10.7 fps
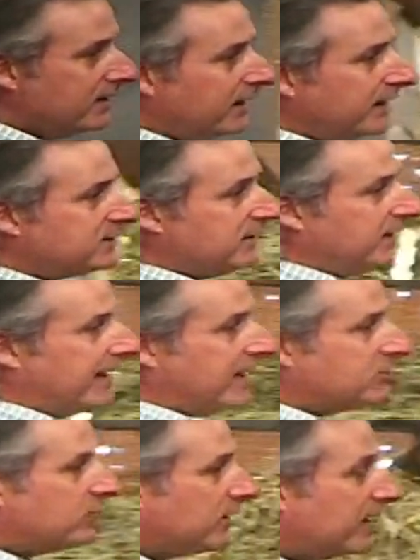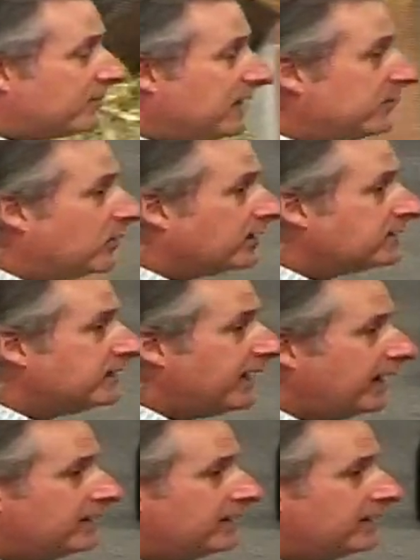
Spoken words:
And see, and that's where a lot of people are today.